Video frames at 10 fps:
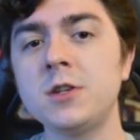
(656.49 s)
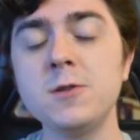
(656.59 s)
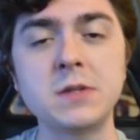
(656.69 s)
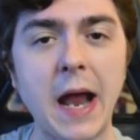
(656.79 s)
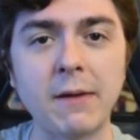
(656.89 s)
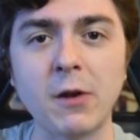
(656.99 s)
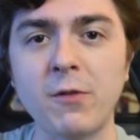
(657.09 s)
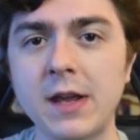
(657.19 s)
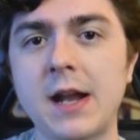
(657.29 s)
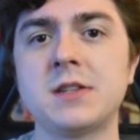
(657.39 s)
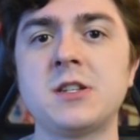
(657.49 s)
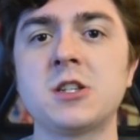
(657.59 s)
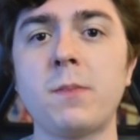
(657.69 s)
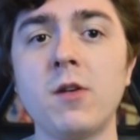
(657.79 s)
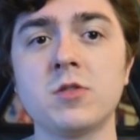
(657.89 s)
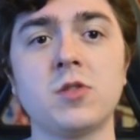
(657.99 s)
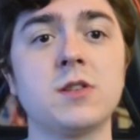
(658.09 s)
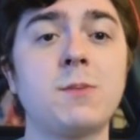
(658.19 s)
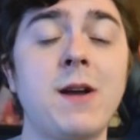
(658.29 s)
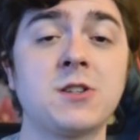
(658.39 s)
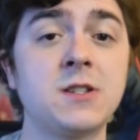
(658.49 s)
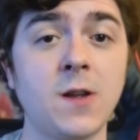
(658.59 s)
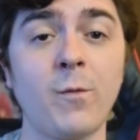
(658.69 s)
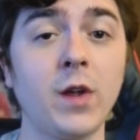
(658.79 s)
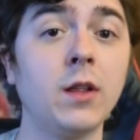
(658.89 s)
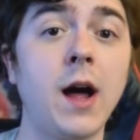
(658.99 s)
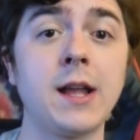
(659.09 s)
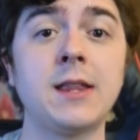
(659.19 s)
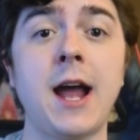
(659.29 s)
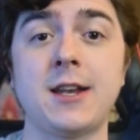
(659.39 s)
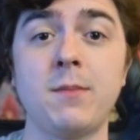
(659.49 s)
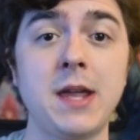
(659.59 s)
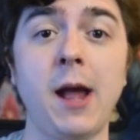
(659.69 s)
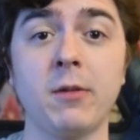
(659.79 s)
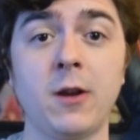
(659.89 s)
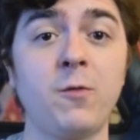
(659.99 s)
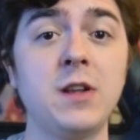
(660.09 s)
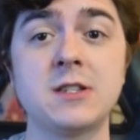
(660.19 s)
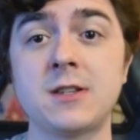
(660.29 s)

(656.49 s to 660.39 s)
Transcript: to use everything at his disposal, especially something like that, to be able to defeat